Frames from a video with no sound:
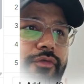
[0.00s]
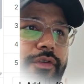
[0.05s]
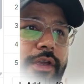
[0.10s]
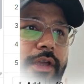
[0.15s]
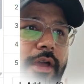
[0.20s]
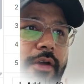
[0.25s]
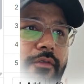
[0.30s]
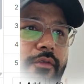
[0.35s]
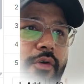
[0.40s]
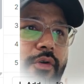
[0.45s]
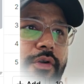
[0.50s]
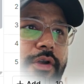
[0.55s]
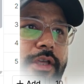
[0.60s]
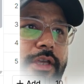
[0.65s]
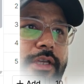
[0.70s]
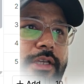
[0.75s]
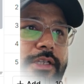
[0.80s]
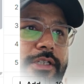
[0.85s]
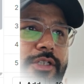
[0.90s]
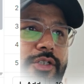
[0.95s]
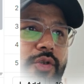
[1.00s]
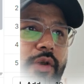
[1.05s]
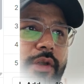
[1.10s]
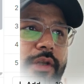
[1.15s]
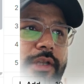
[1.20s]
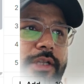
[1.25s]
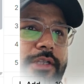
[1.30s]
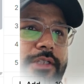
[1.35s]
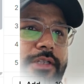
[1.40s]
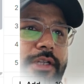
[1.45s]
we have already
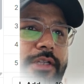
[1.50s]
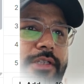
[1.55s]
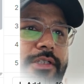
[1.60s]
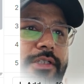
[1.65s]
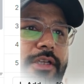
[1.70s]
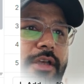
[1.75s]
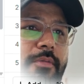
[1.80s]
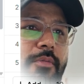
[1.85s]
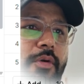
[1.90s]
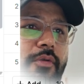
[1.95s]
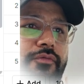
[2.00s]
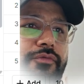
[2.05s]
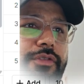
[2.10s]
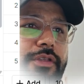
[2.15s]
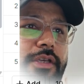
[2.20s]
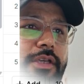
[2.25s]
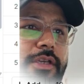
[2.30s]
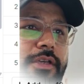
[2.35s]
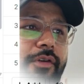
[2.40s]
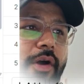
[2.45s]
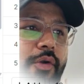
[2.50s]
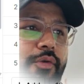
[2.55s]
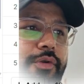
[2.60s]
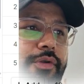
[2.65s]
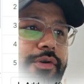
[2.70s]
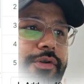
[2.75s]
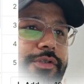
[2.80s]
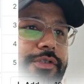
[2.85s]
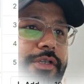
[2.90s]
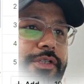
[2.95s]
shortlisted some of the
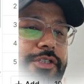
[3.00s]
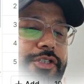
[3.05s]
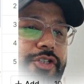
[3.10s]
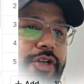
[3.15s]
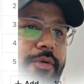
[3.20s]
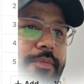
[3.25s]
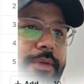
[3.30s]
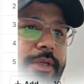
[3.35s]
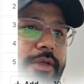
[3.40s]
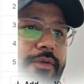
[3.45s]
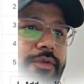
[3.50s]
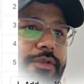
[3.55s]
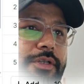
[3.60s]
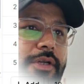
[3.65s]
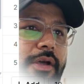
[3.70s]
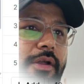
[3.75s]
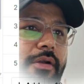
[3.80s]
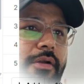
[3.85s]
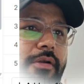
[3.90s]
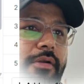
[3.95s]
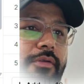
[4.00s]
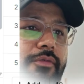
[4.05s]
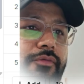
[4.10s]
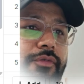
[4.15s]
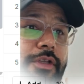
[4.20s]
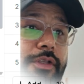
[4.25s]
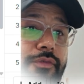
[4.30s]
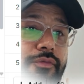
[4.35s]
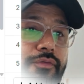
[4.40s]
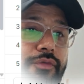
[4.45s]
founders in Germany, which are
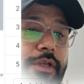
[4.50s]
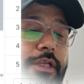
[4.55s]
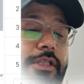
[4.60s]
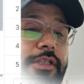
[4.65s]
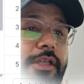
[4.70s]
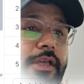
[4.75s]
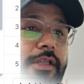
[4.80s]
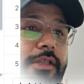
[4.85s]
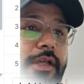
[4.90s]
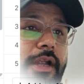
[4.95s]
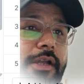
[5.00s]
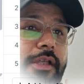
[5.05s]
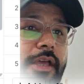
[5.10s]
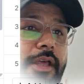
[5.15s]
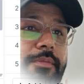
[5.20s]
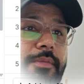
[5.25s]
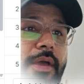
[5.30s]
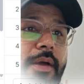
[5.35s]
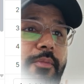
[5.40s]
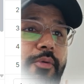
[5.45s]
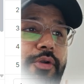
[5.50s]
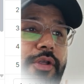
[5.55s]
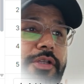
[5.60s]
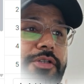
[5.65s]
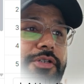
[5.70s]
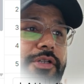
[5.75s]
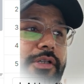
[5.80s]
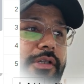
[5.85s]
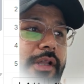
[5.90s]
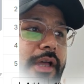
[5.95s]
we think that can be our
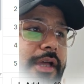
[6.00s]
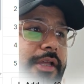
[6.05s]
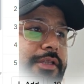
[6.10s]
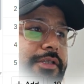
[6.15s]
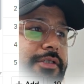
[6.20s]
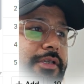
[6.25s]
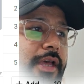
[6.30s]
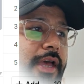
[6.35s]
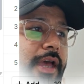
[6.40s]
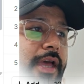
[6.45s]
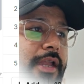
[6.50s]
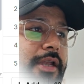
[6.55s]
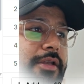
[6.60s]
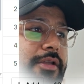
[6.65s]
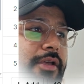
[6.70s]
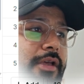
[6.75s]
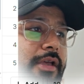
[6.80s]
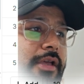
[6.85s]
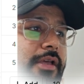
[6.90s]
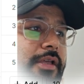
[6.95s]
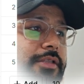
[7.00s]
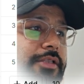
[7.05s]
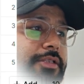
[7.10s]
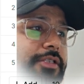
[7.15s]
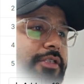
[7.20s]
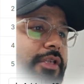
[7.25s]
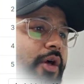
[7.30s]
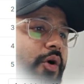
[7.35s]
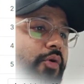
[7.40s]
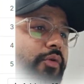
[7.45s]
potential clients, and
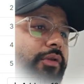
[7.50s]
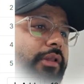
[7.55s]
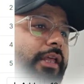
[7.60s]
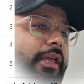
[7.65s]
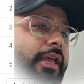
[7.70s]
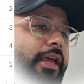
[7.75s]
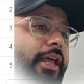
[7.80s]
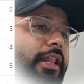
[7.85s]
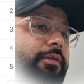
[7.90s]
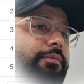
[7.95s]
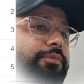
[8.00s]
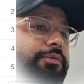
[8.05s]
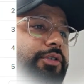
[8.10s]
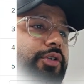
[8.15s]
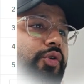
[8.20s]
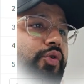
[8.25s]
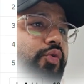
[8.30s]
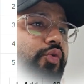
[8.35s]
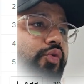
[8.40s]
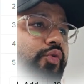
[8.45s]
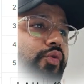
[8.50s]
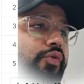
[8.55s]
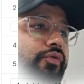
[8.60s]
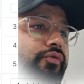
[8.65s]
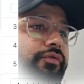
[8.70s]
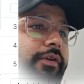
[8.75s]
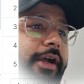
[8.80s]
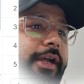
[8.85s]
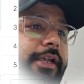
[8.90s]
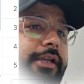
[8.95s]
this is how Clay helps you
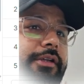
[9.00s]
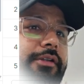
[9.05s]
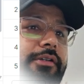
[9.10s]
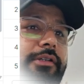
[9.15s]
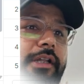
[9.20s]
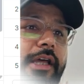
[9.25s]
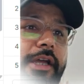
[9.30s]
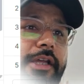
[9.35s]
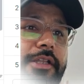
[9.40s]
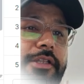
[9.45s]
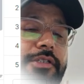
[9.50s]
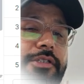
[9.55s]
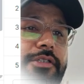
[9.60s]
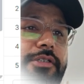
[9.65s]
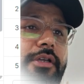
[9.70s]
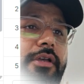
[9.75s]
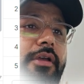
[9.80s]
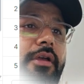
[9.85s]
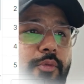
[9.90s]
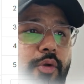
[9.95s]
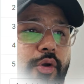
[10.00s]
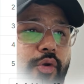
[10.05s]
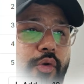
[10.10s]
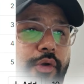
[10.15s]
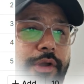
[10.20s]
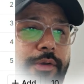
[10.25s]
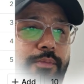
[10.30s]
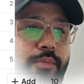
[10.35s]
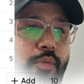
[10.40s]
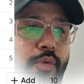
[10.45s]
find clients. I'm not
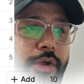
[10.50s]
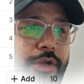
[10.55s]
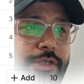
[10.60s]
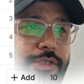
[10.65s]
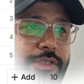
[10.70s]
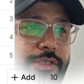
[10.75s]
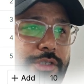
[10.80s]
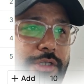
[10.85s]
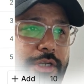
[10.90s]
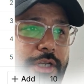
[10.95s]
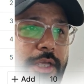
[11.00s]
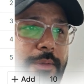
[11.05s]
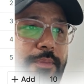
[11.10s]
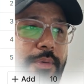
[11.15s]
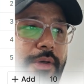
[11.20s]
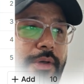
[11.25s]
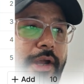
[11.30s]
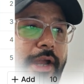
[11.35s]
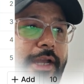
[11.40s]
going much deeper